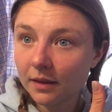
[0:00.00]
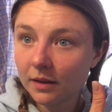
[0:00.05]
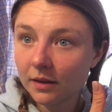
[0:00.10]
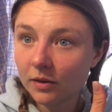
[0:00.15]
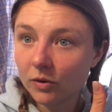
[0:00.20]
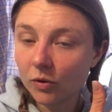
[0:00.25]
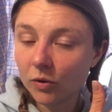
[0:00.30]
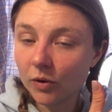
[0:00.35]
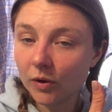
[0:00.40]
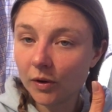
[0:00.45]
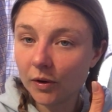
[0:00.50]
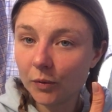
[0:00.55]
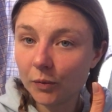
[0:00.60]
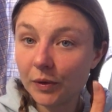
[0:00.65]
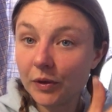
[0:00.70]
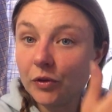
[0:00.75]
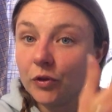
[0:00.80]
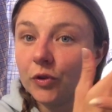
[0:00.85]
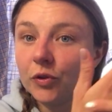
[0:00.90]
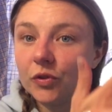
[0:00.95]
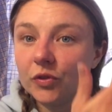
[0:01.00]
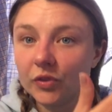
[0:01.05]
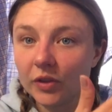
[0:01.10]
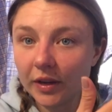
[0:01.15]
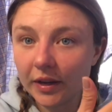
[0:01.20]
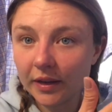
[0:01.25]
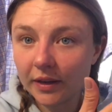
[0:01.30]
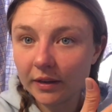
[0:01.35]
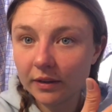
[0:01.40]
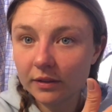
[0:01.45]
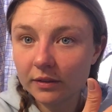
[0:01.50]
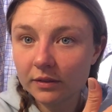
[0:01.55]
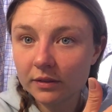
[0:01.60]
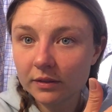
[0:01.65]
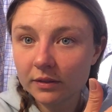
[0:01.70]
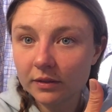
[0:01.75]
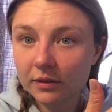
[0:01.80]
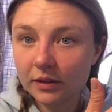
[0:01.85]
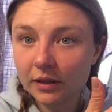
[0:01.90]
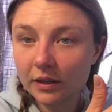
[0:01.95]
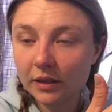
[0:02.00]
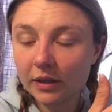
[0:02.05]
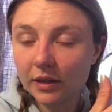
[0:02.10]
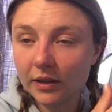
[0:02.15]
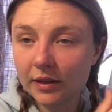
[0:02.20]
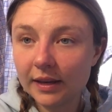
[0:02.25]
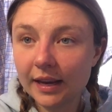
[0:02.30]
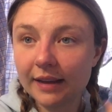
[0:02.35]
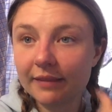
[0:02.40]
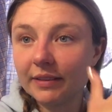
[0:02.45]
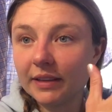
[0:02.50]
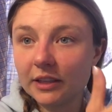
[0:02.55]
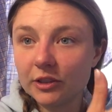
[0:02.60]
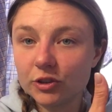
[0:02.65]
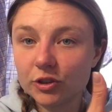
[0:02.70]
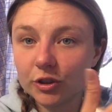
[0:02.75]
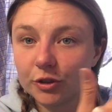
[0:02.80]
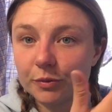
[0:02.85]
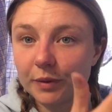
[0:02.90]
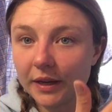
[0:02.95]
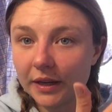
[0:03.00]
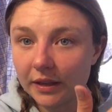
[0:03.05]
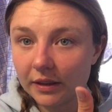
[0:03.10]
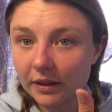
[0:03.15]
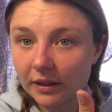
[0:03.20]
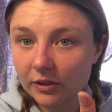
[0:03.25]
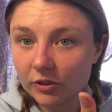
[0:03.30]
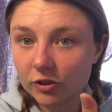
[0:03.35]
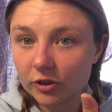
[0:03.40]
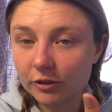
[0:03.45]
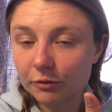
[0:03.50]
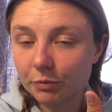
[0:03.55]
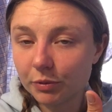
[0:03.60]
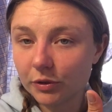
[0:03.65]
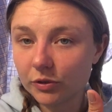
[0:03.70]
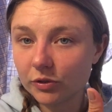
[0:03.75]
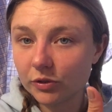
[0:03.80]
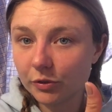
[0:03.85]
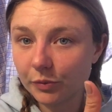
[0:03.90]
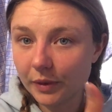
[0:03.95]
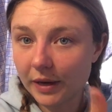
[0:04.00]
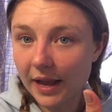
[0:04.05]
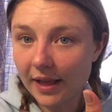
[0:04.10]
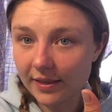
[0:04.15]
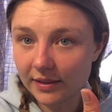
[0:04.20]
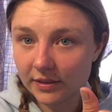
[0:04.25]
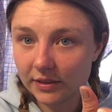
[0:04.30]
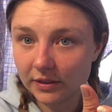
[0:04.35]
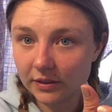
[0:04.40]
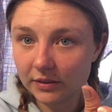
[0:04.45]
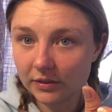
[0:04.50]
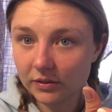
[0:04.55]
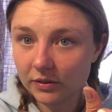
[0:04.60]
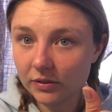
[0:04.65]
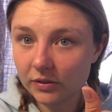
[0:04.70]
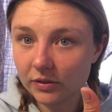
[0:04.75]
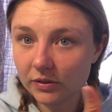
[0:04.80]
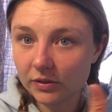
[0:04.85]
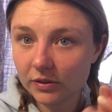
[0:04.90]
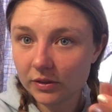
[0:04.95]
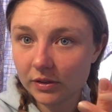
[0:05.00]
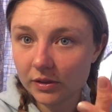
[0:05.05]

or reducing the navigation or regulation of personal realities.